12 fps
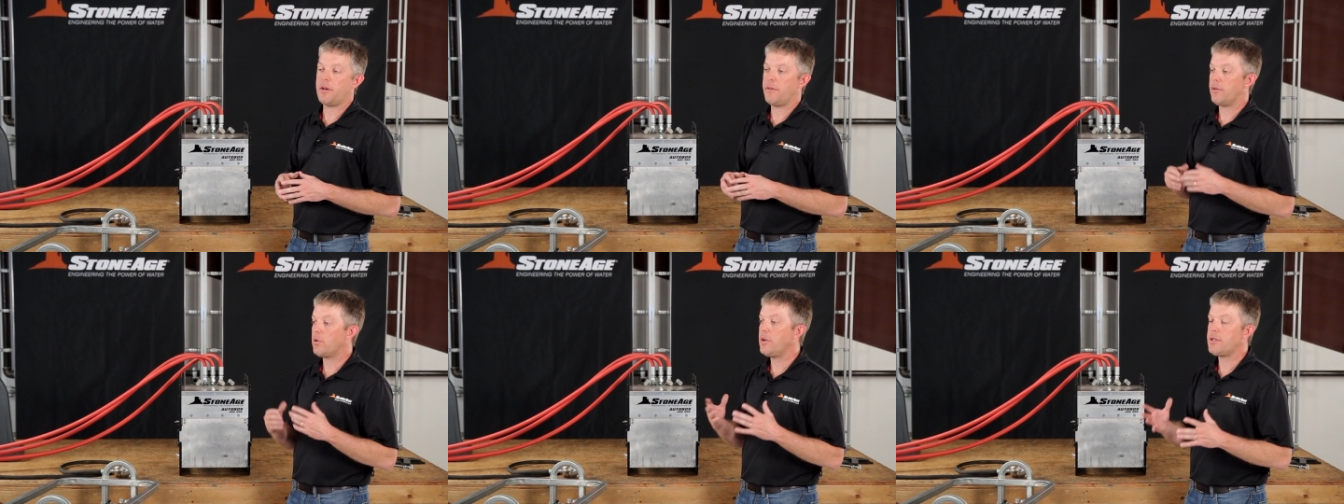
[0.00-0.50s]

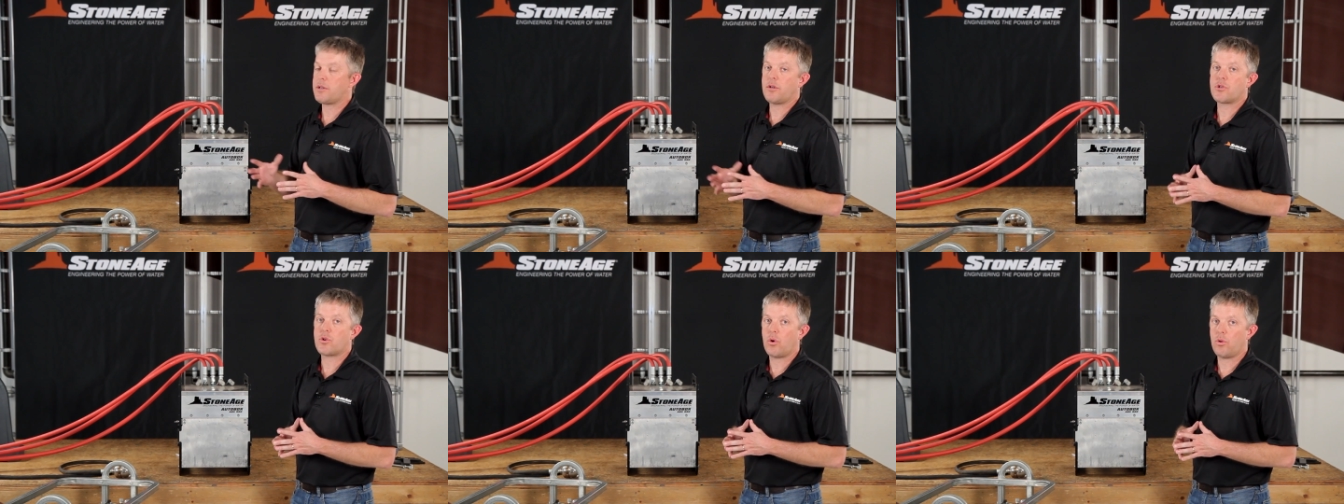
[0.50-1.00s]
increased
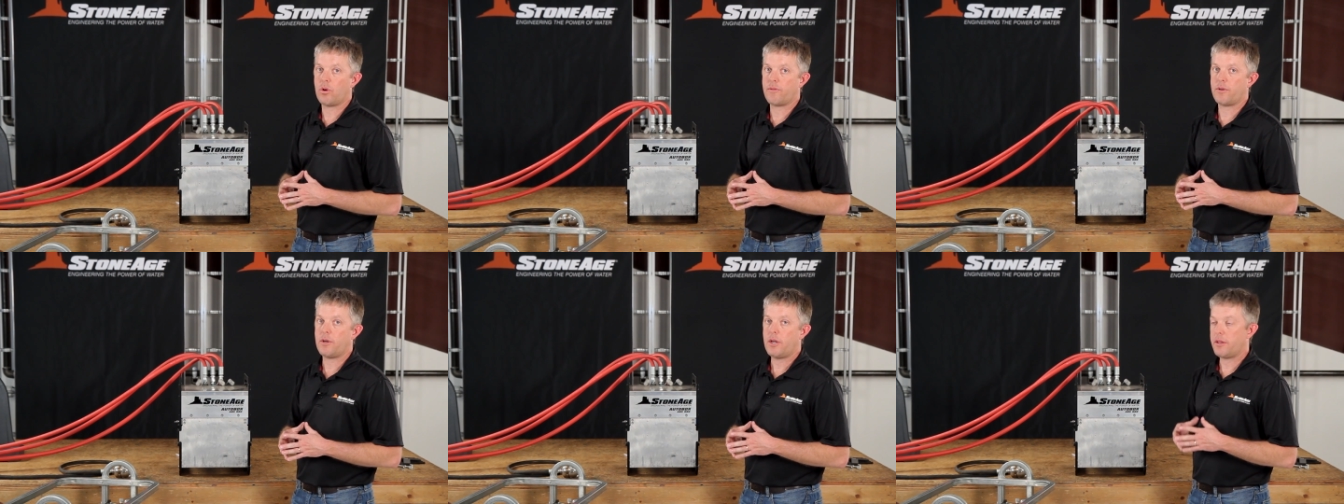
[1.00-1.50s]
control
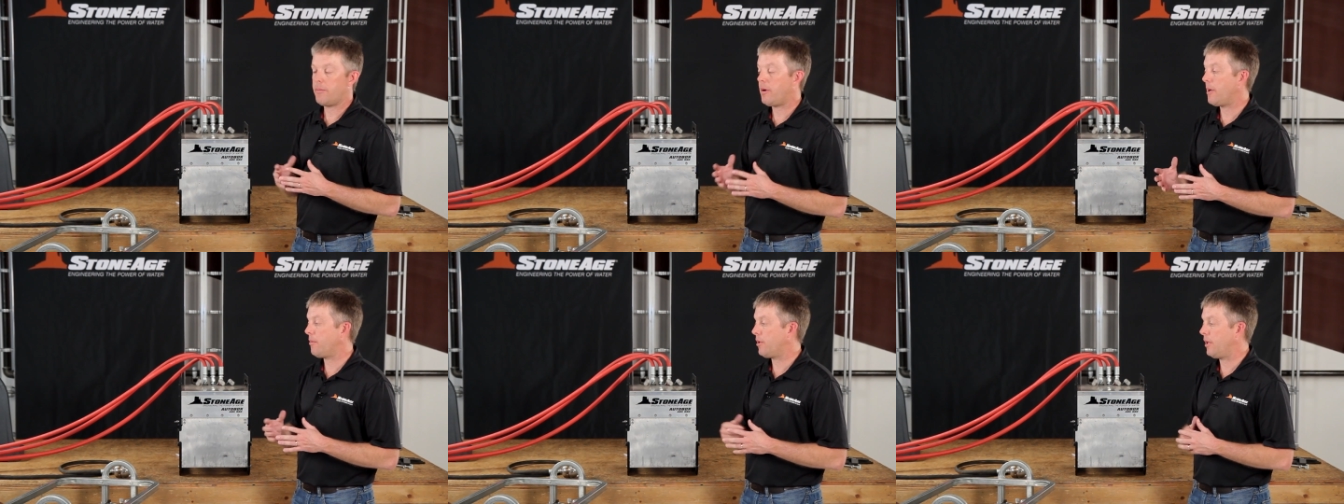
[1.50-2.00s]
over the
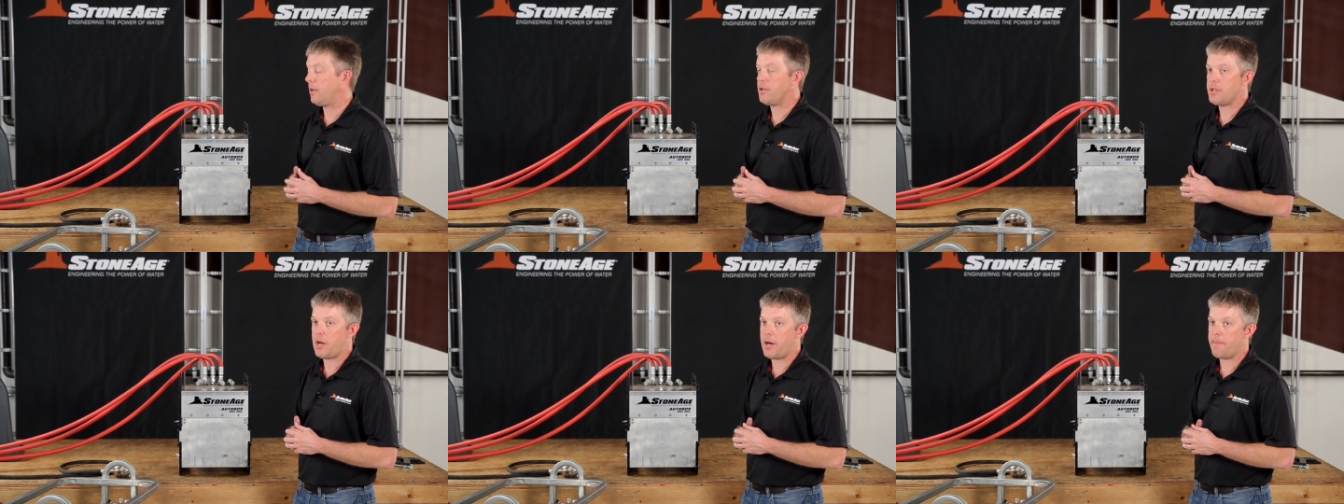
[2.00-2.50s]
pipe
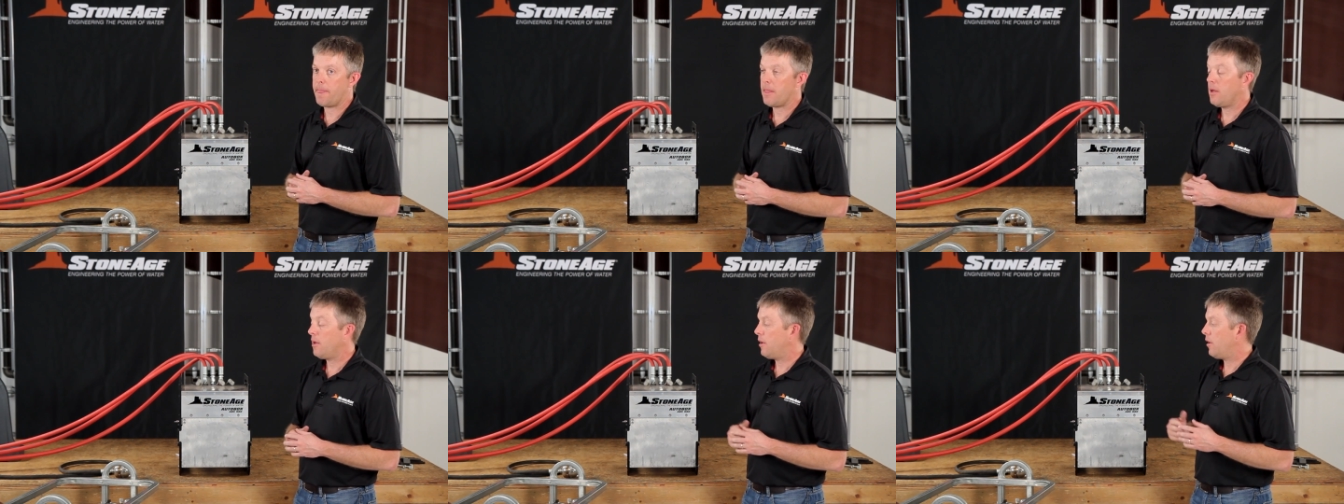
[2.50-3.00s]
cleaning job.
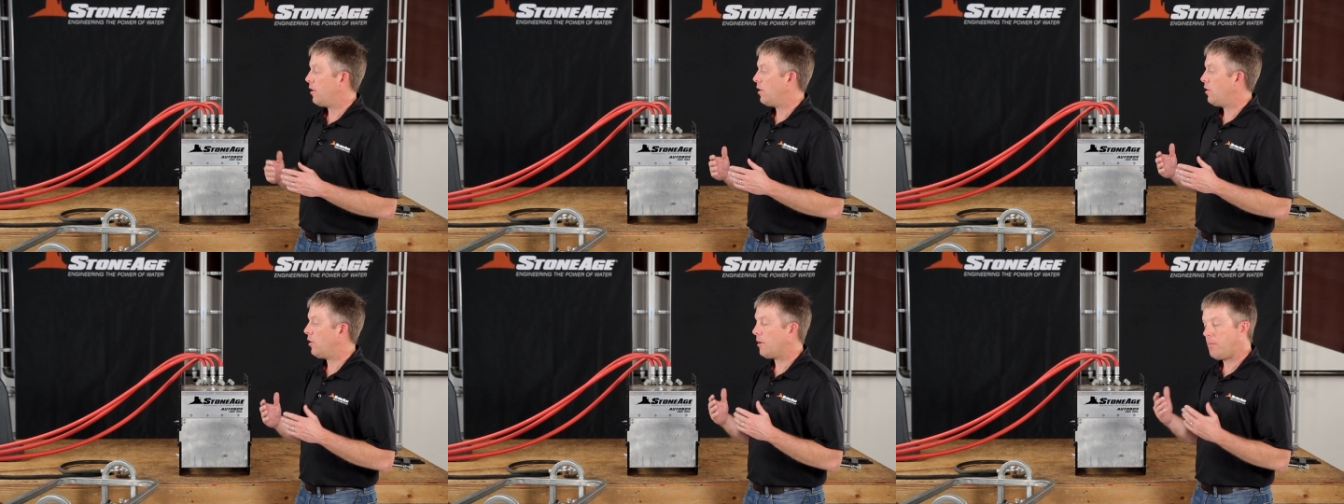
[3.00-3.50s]

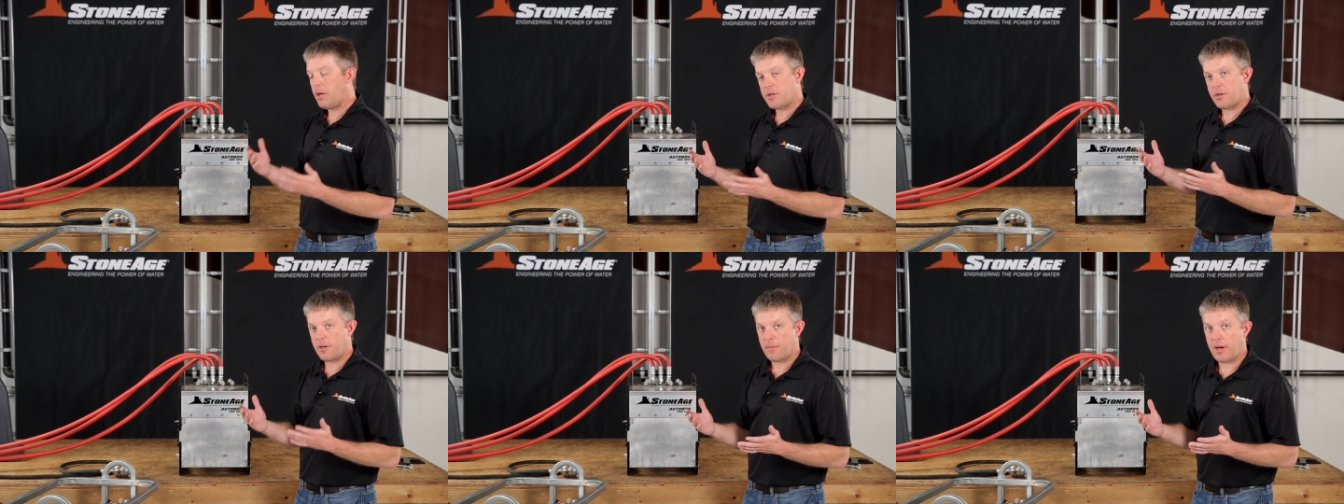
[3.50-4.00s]
You can
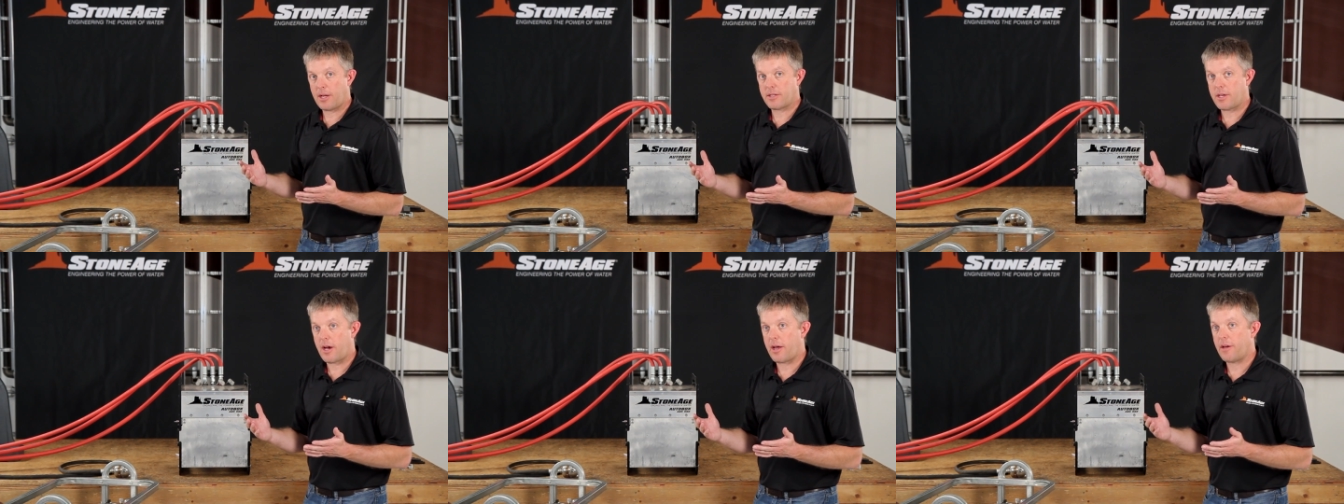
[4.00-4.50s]
picture in your
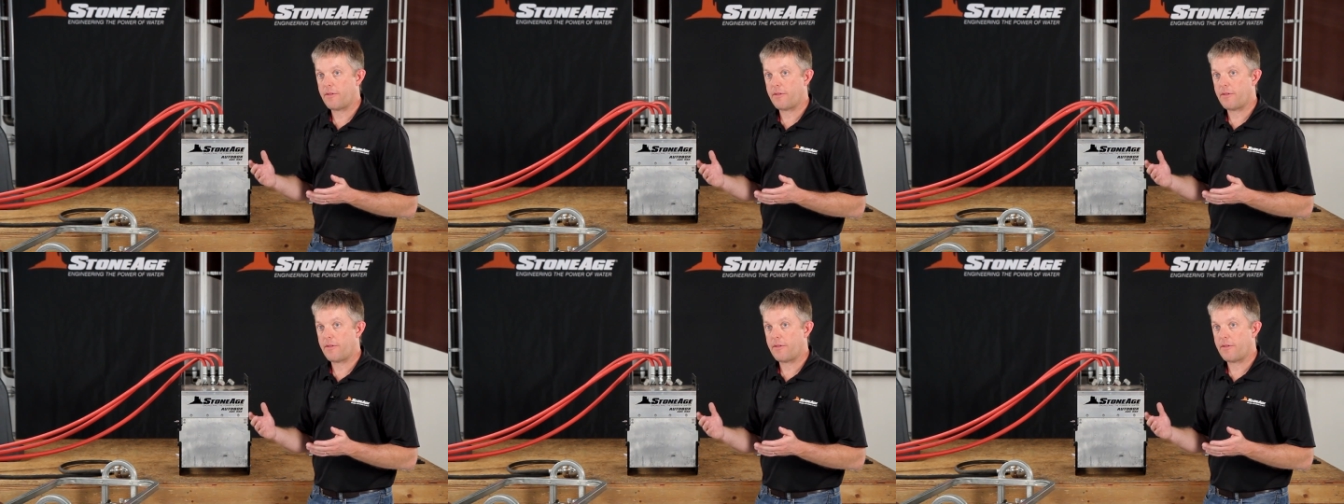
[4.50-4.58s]
mind's eye